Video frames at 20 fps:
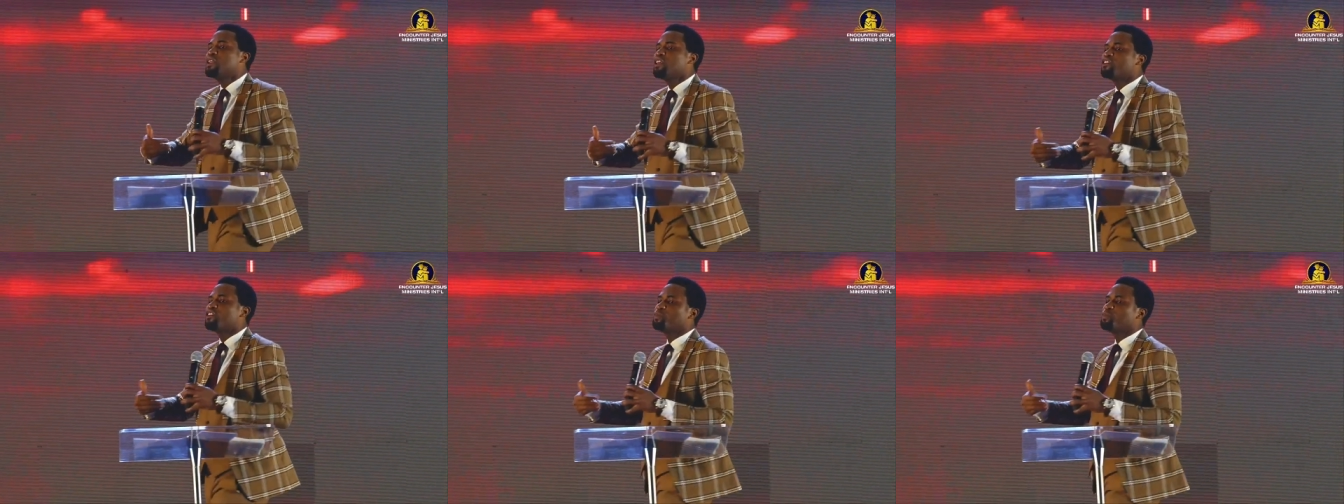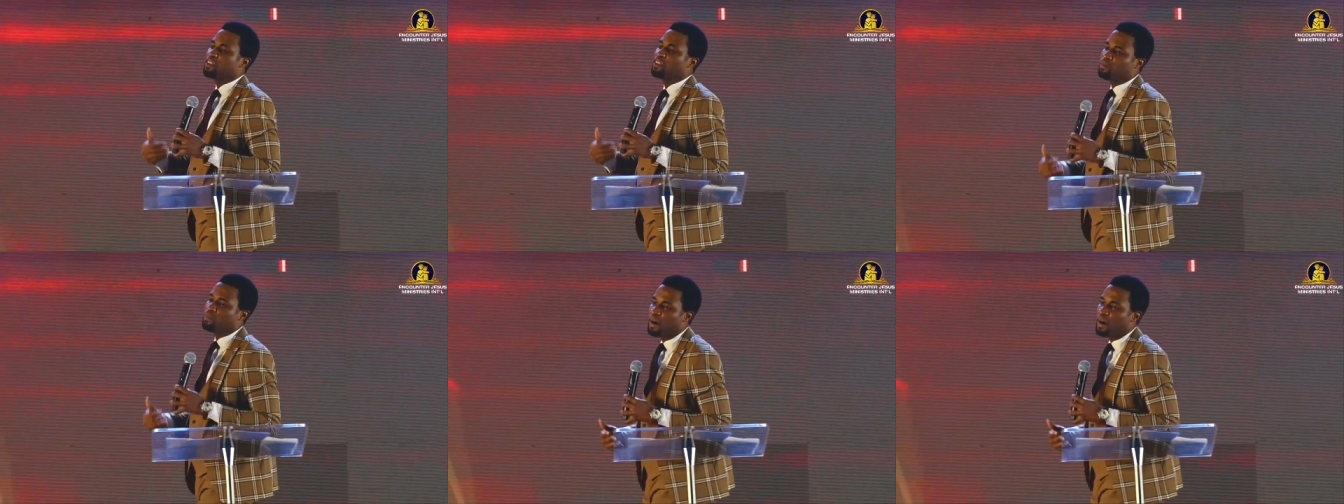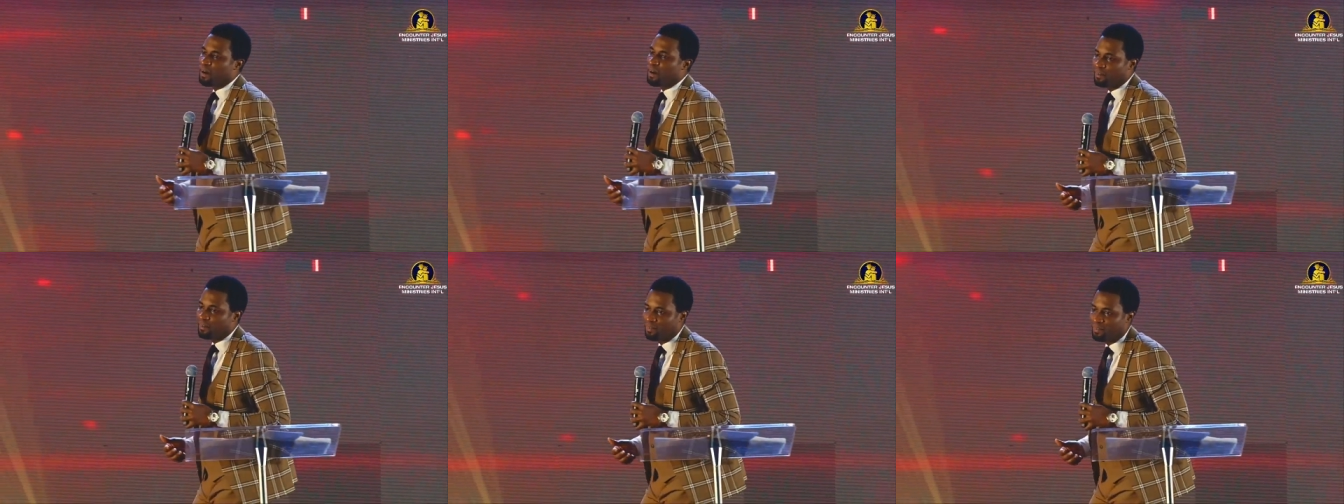the spirit
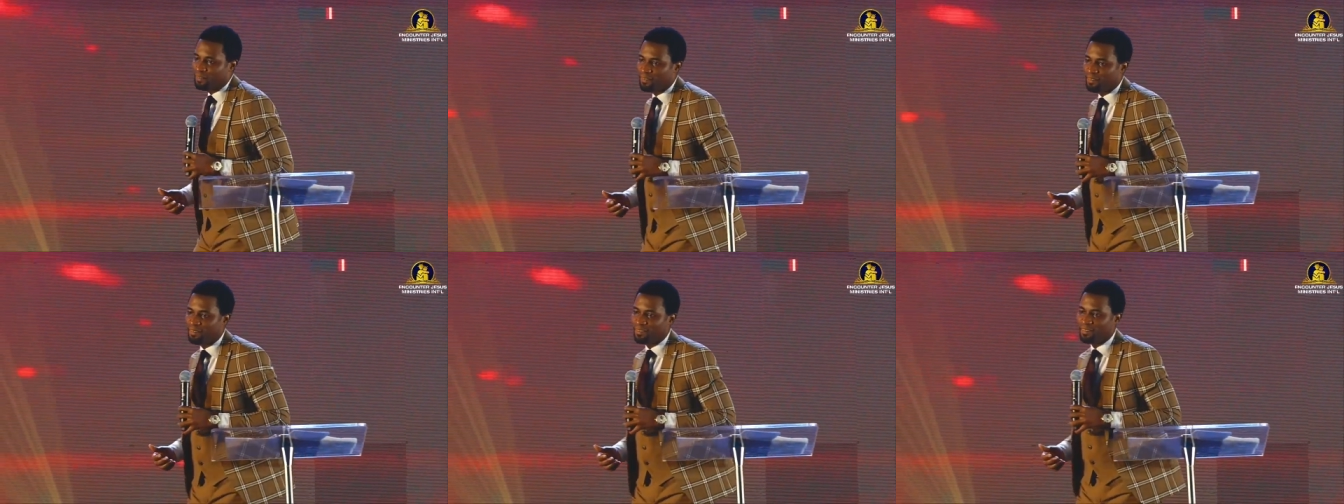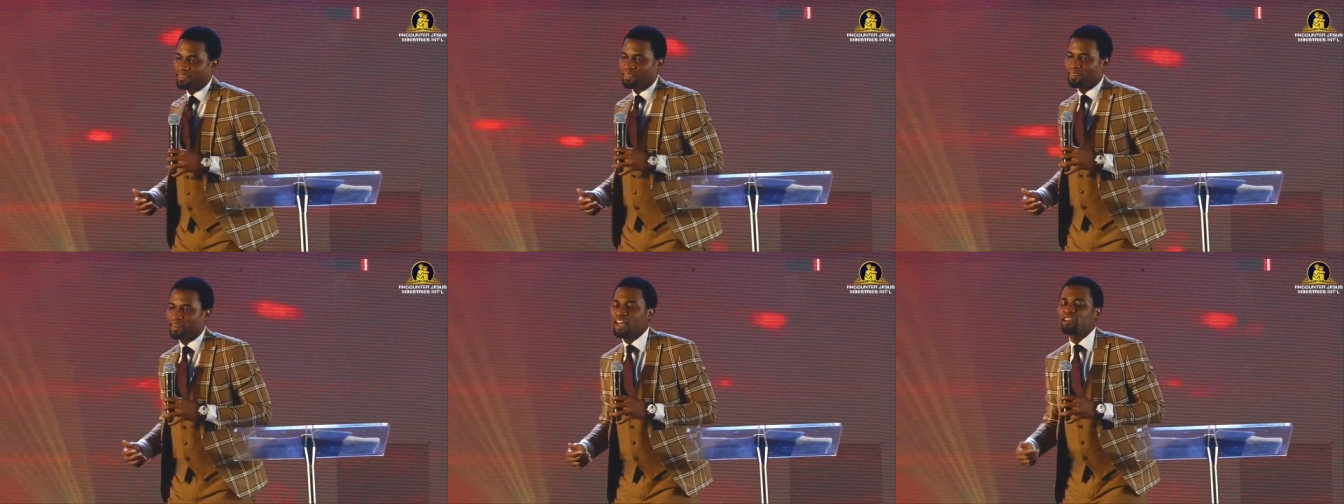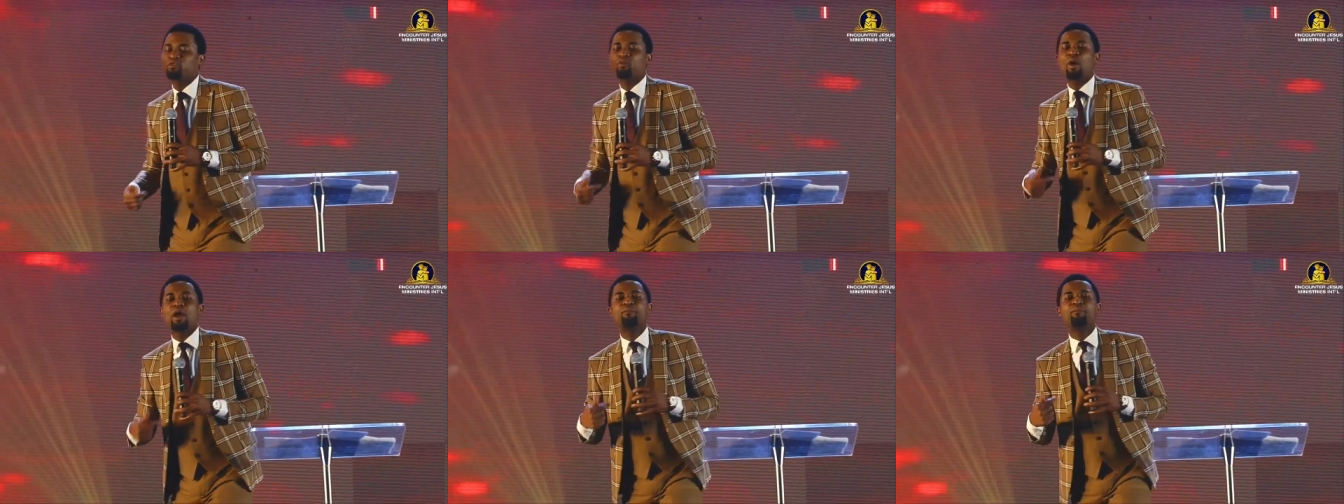man.
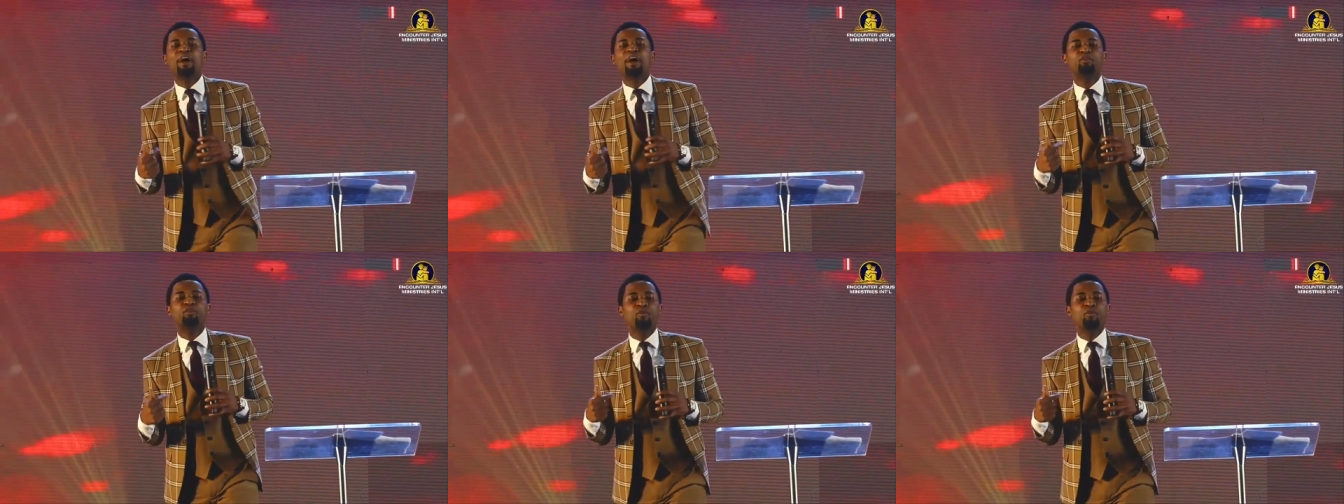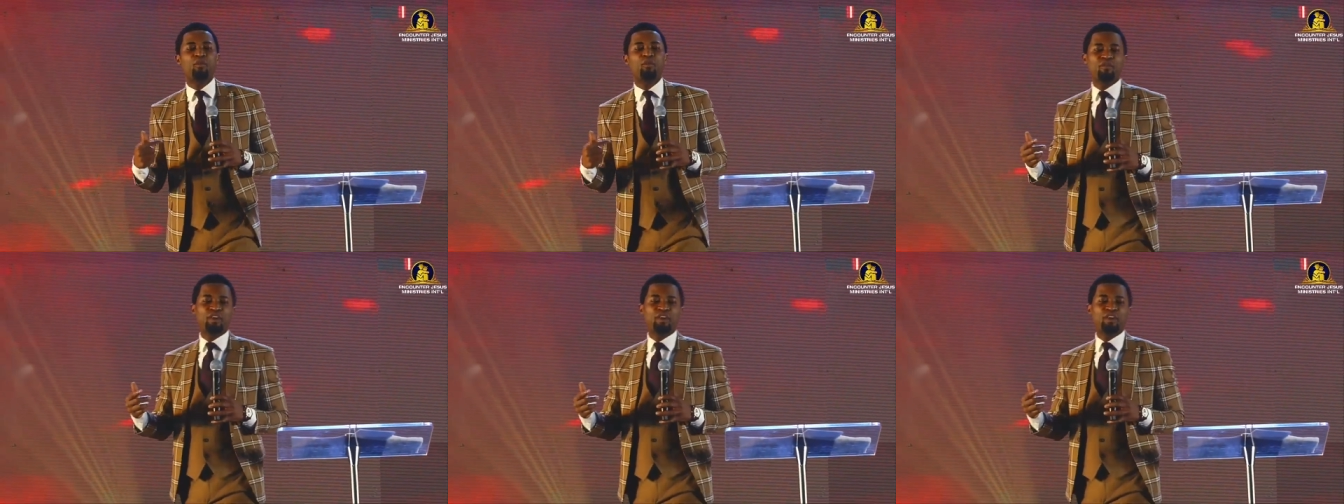That's why in Matthew 4